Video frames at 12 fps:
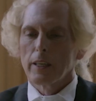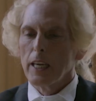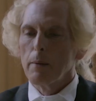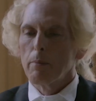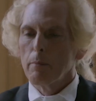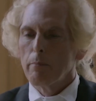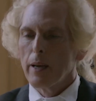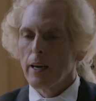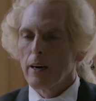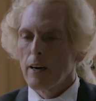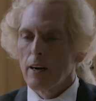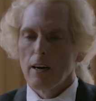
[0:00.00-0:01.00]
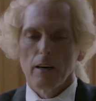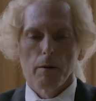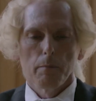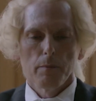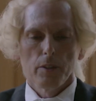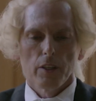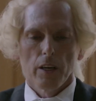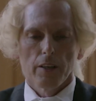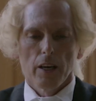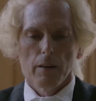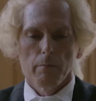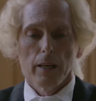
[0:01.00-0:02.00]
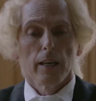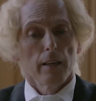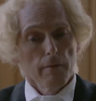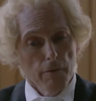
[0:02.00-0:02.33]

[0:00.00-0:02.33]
to keep and bear arms shall not be